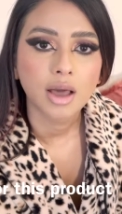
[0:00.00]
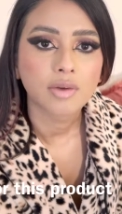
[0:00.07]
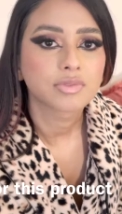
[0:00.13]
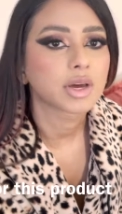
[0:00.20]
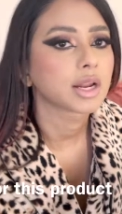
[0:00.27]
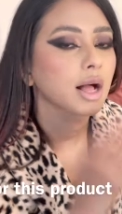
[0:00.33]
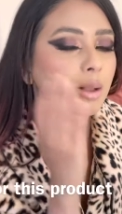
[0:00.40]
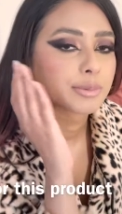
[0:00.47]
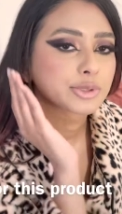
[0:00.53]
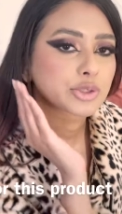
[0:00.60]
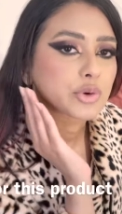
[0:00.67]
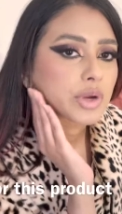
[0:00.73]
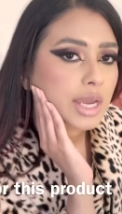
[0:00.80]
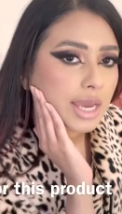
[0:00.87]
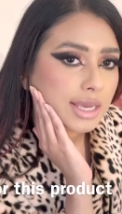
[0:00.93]
that helps
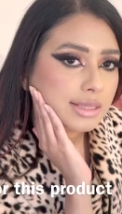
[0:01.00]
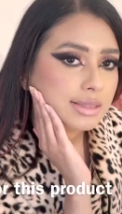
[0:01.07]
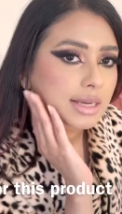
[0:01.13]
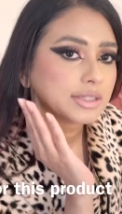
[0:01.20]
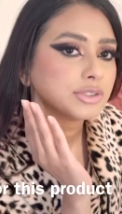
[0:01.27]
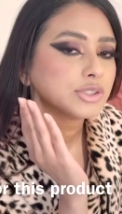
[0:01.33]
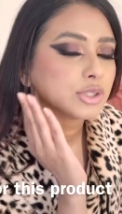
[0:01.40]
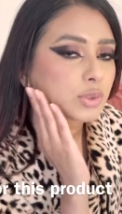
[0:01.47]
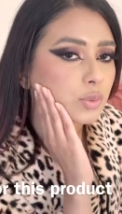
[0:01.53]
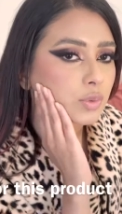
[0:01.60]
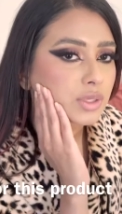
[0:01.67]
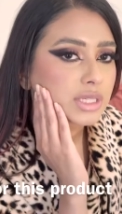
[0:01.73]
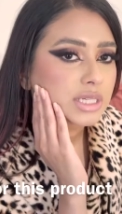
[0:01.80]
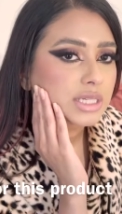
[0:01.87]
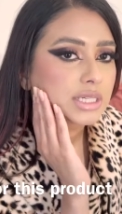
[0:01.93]
create that
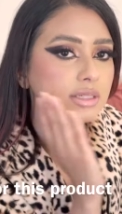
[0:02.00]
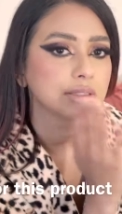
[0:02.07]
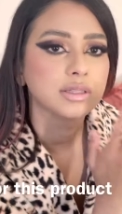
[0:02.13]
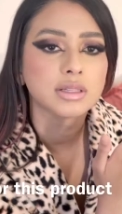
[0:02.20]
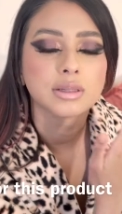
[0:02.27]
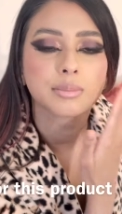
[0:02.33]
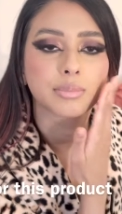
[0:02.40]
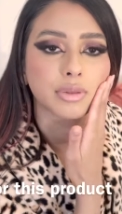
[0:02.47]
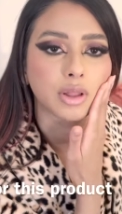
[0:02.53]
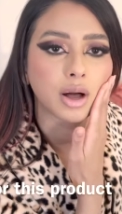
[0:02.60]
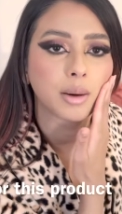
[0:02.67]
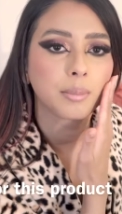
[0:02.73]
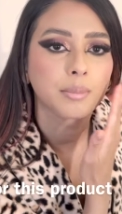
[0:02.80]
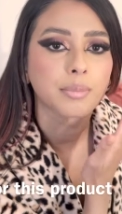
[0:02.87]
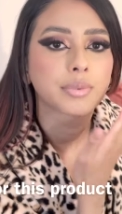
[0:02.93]
dewy,
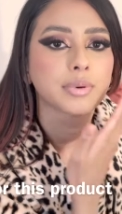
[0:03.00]
plump,